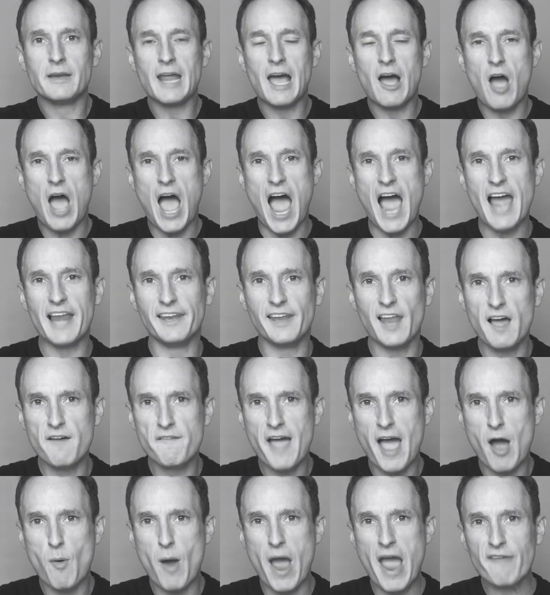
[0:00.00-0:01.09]
Now, I
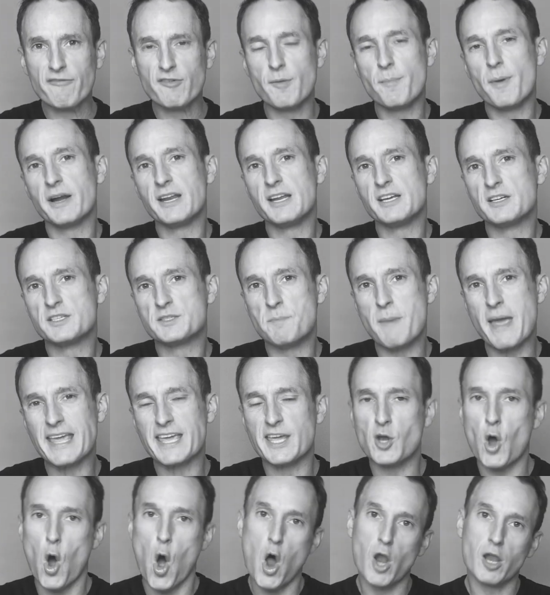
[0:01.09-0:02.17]
love how everybody is
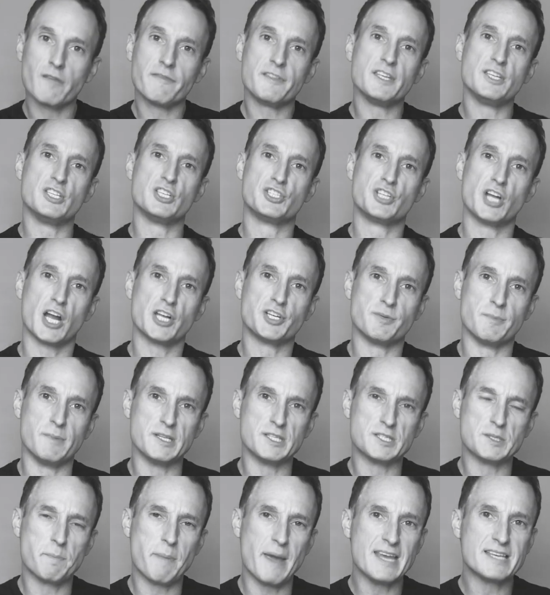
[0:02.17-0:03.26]
making all of these
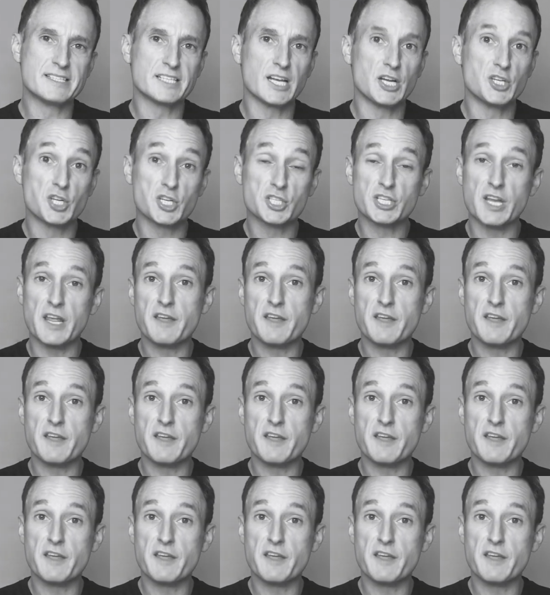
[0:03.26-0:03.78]
judgments based on just